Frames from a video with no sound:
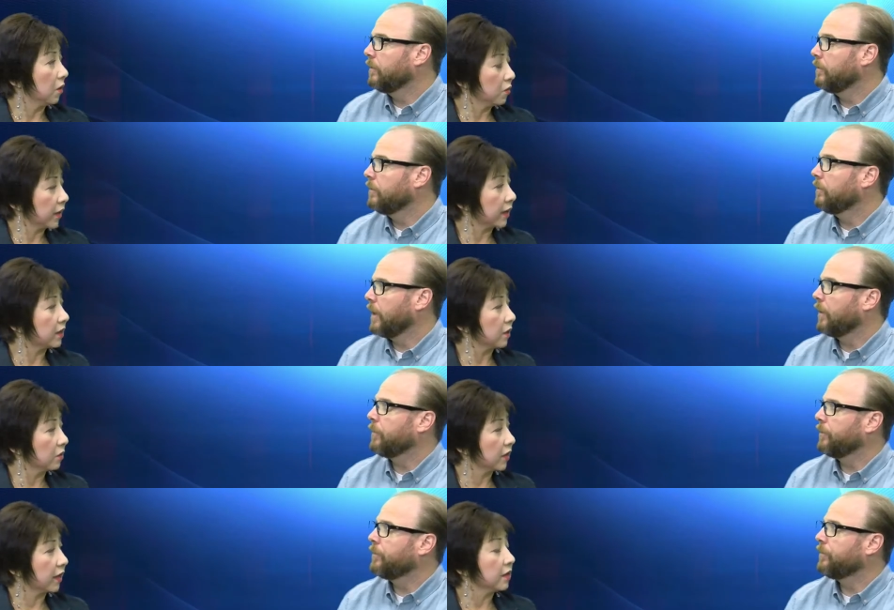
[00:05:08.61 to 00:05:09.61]
Speaker 1: Okay, Yeah.
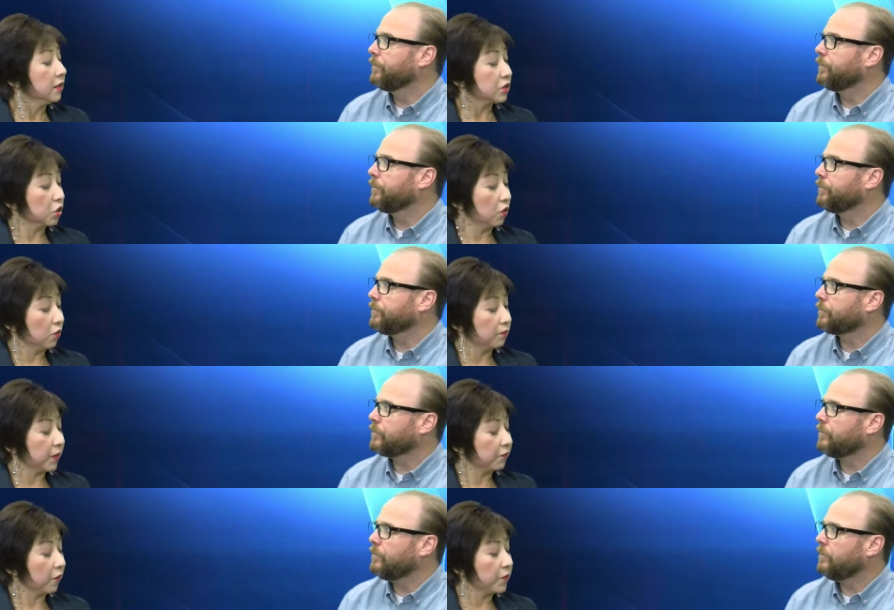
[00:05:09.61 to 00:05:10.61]
okay. So,
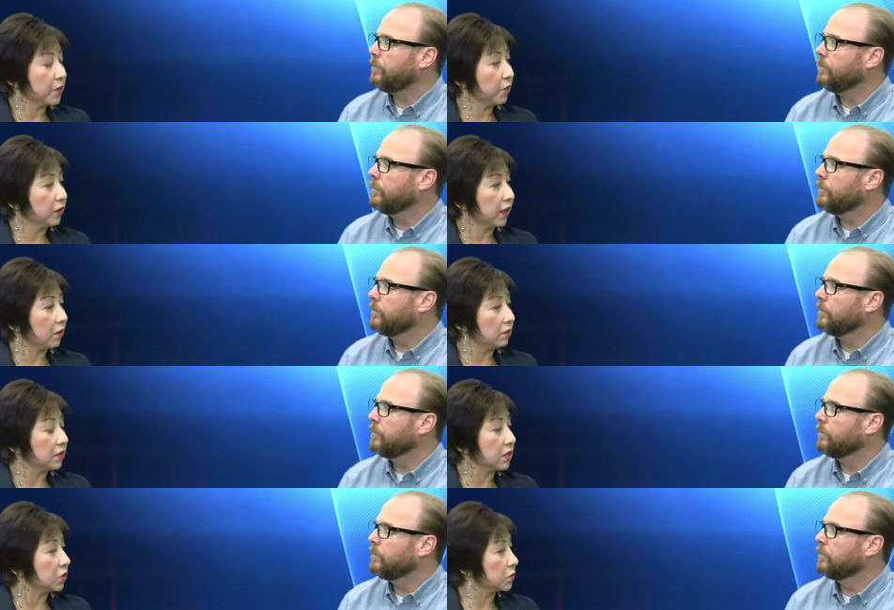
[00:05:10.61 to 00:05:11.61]
but for people
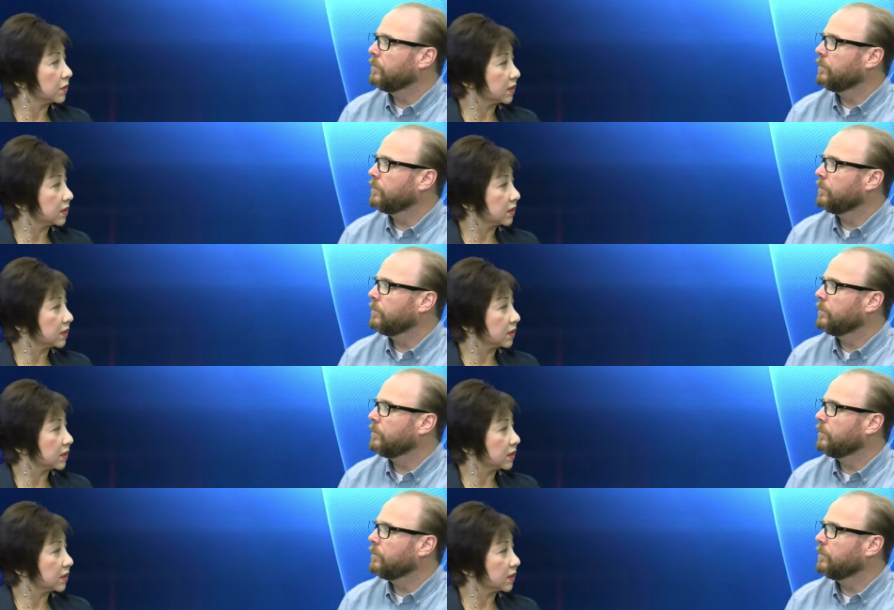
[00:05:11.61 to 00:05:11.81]
that need to